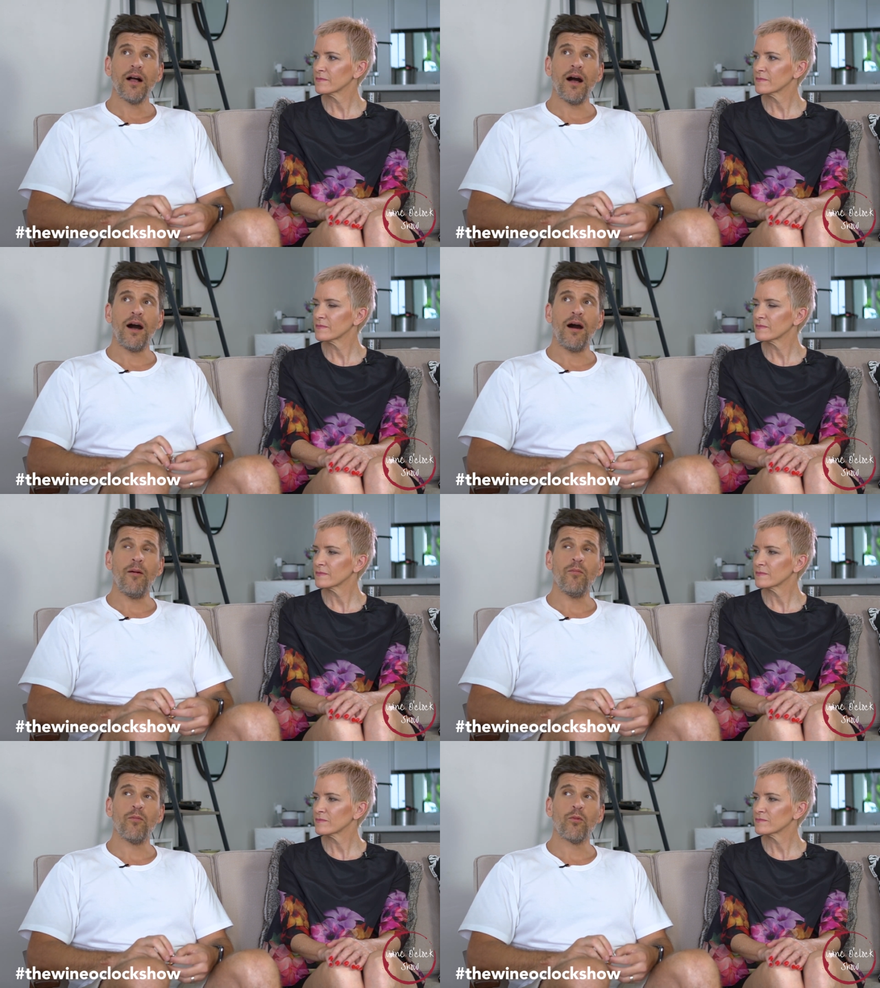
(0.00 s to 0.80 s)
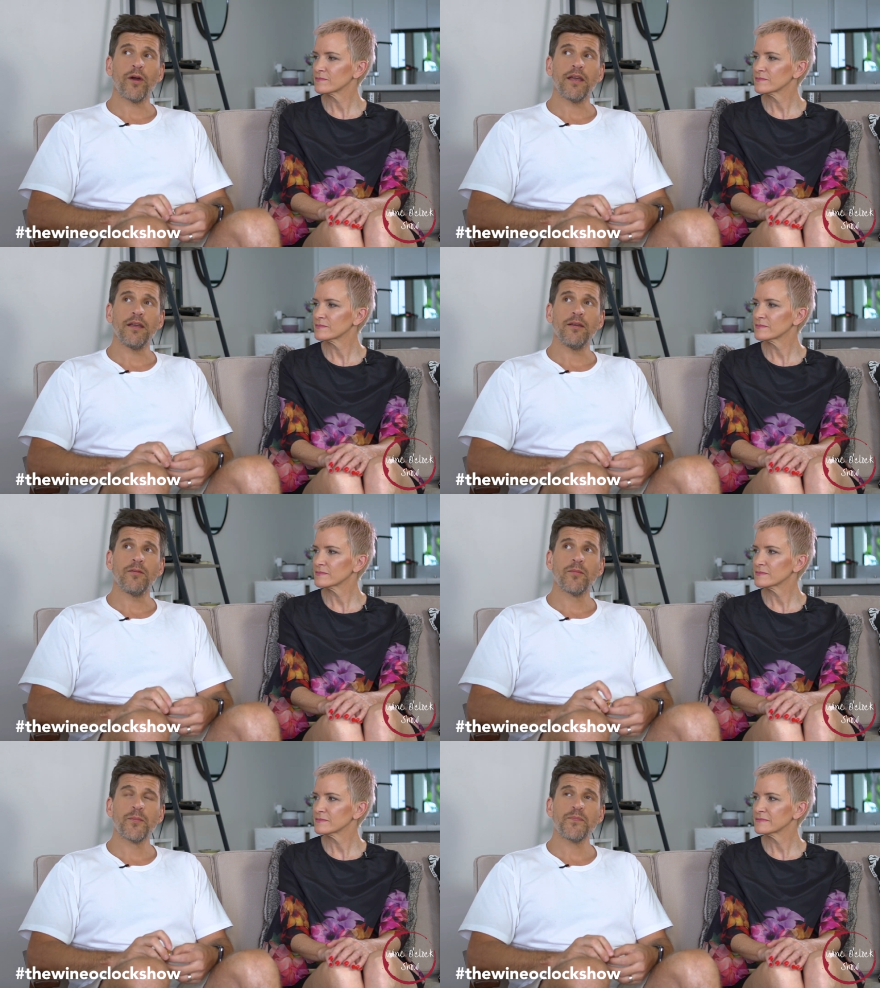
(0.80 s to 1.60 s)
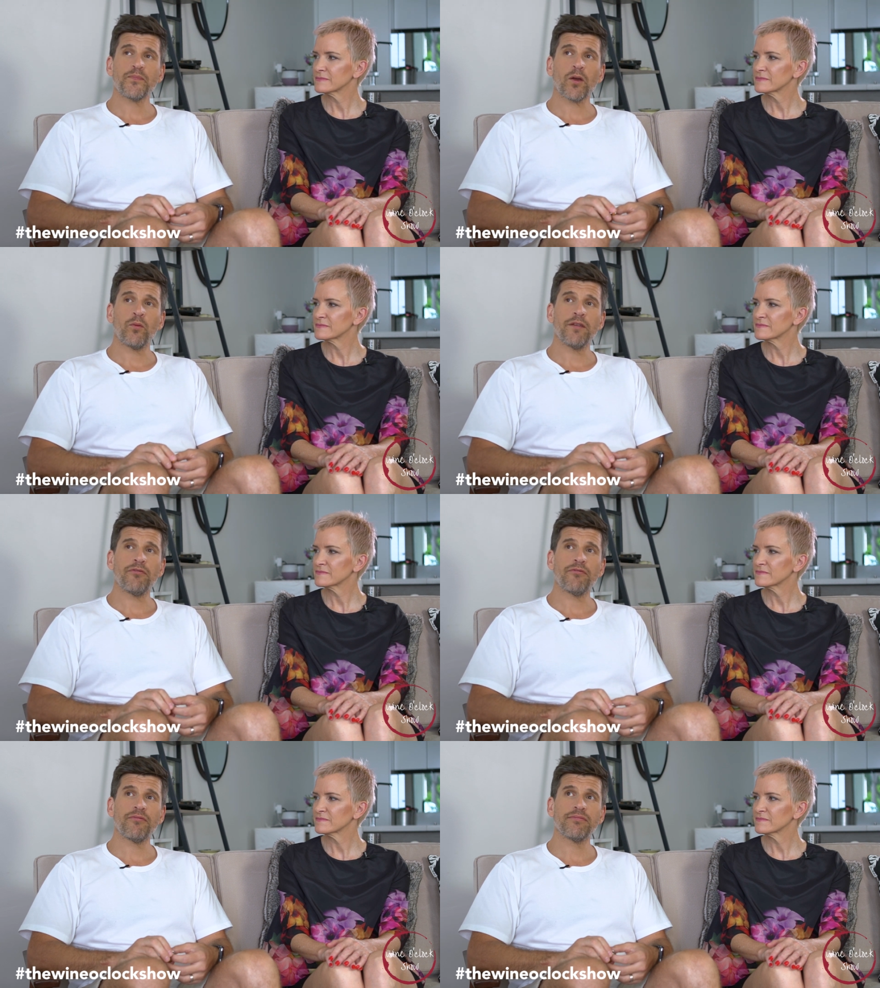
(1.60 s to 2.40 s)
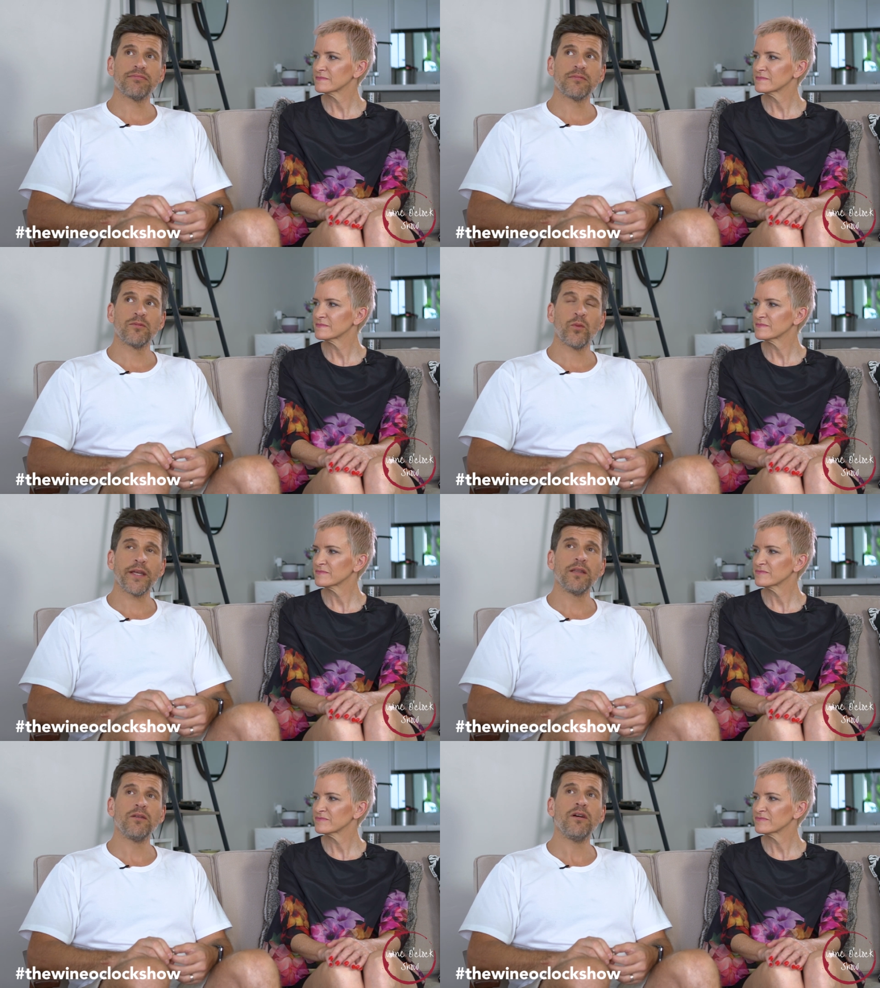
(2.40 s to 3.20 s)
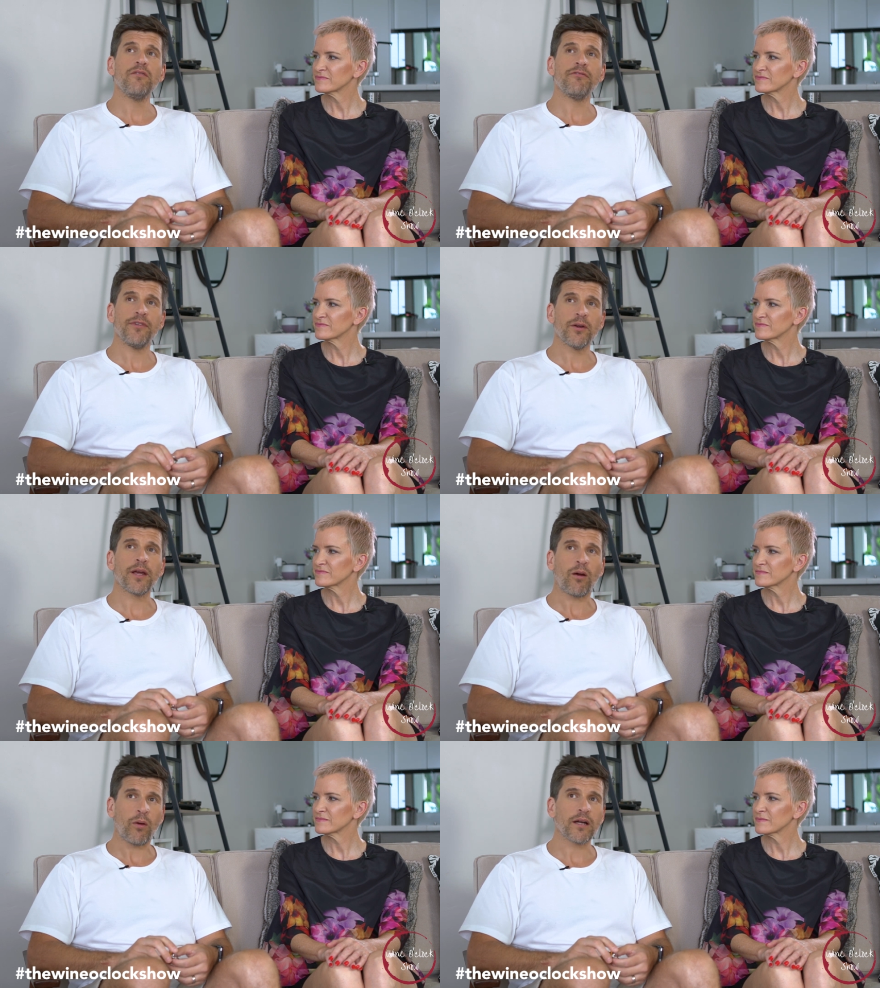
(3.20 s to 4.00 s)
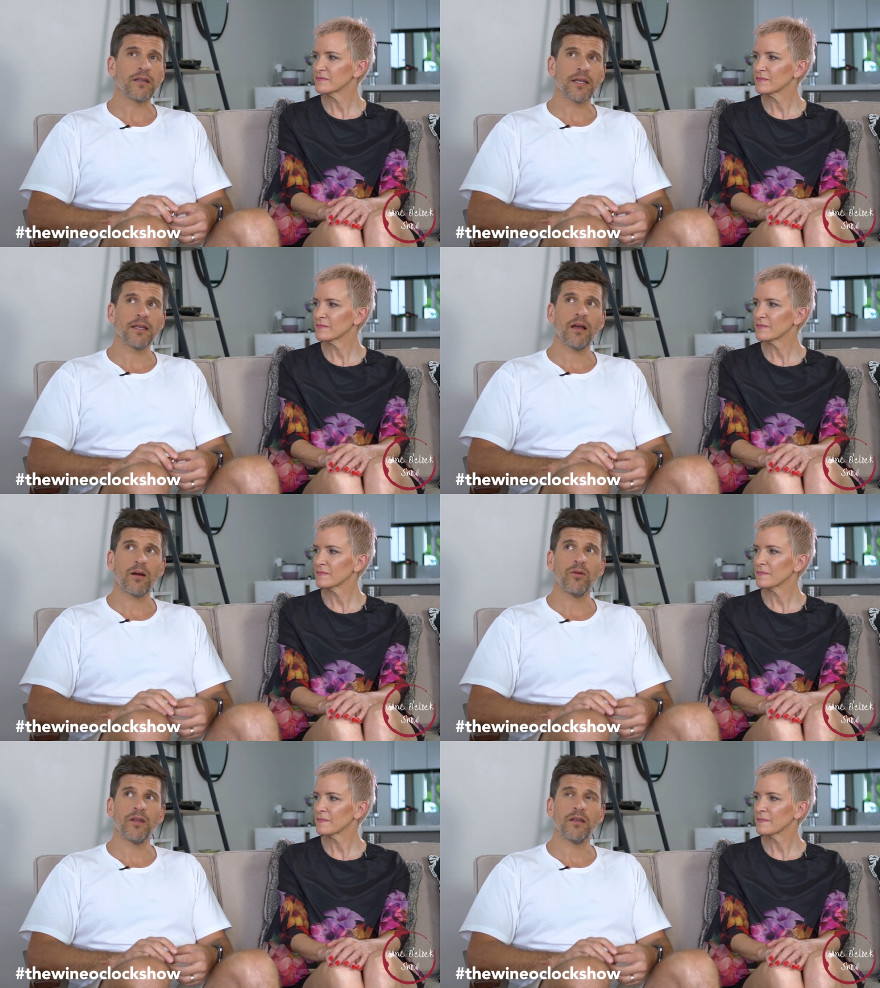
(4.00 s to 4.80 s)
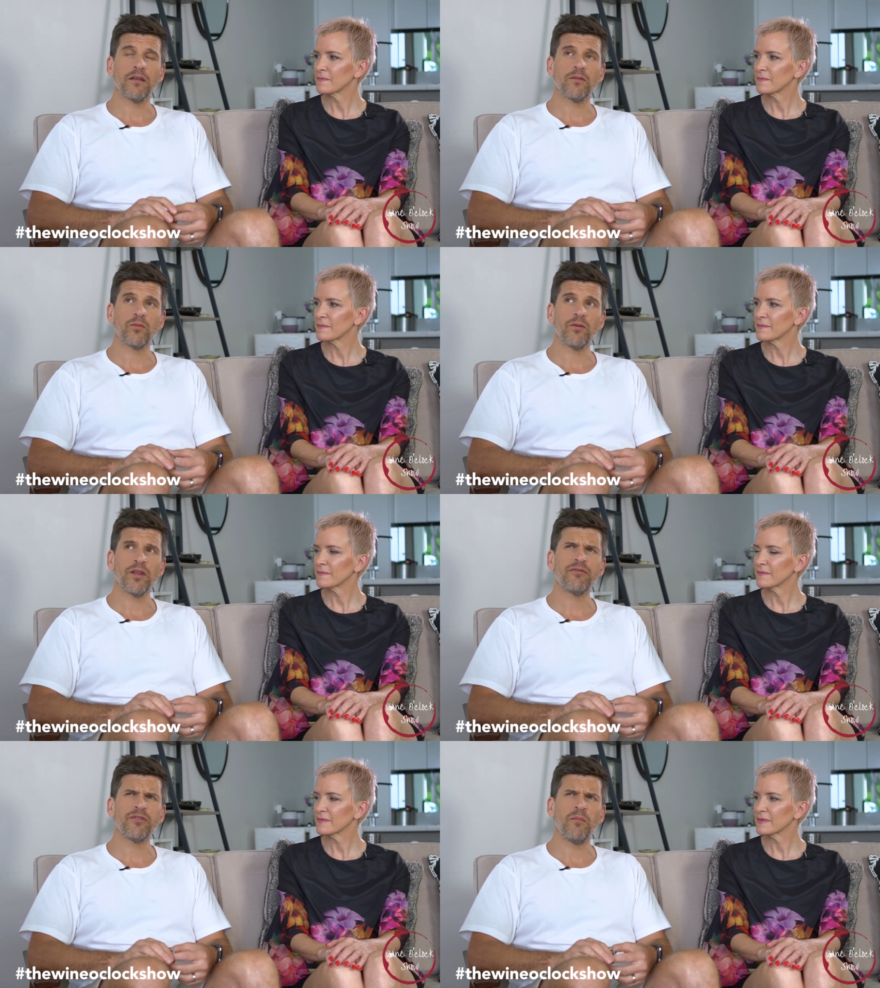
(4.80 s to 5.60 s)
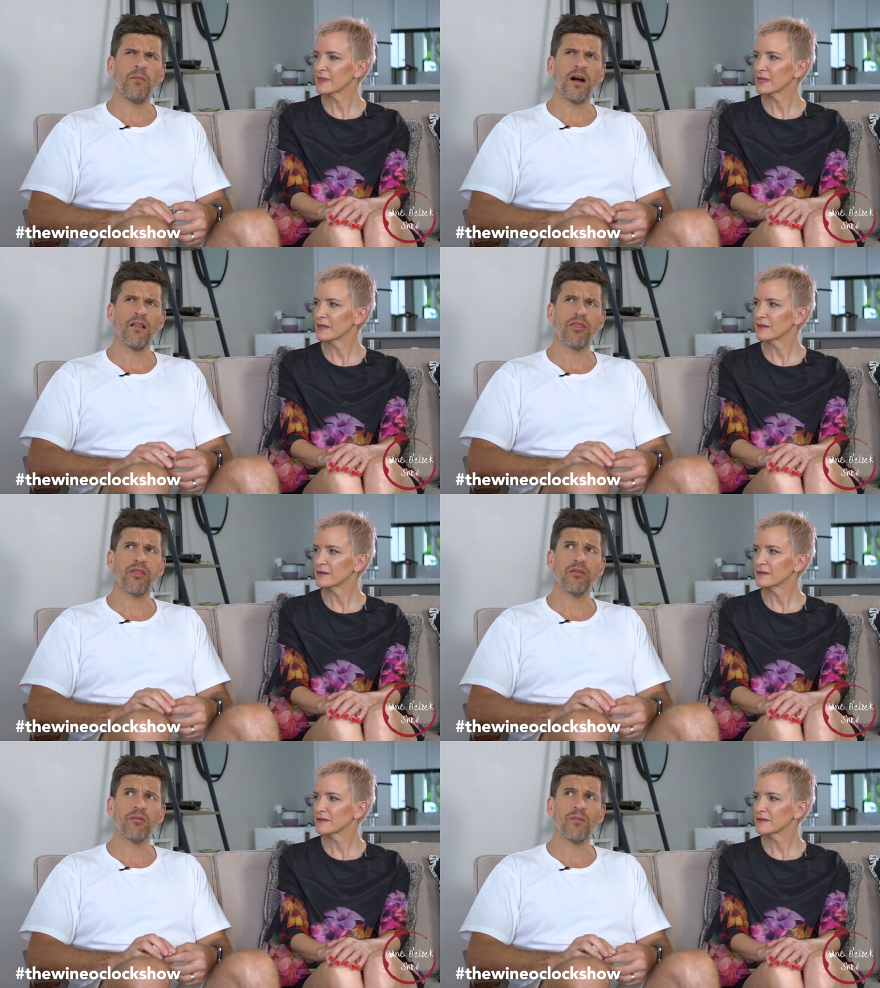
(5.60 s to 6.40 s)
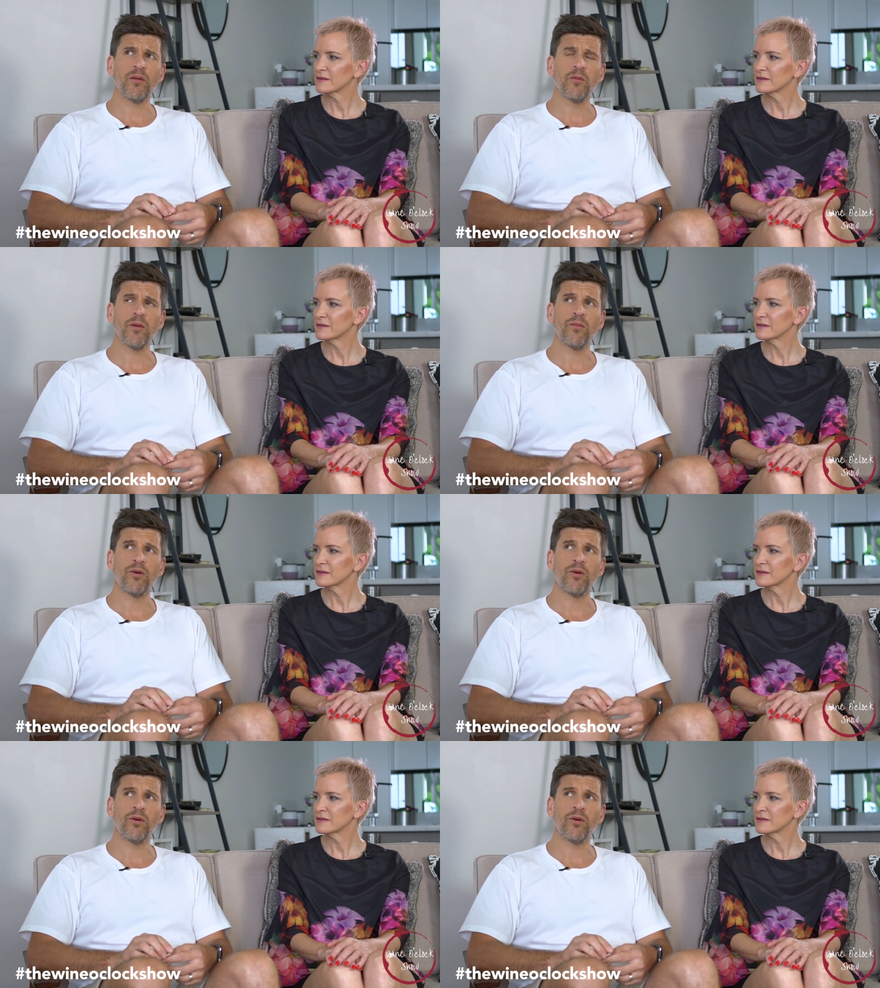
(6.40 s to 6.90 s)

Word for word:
Speaker 1: Um, we, we've, we learned very quickly, like within, we were there for a month, maybe a bit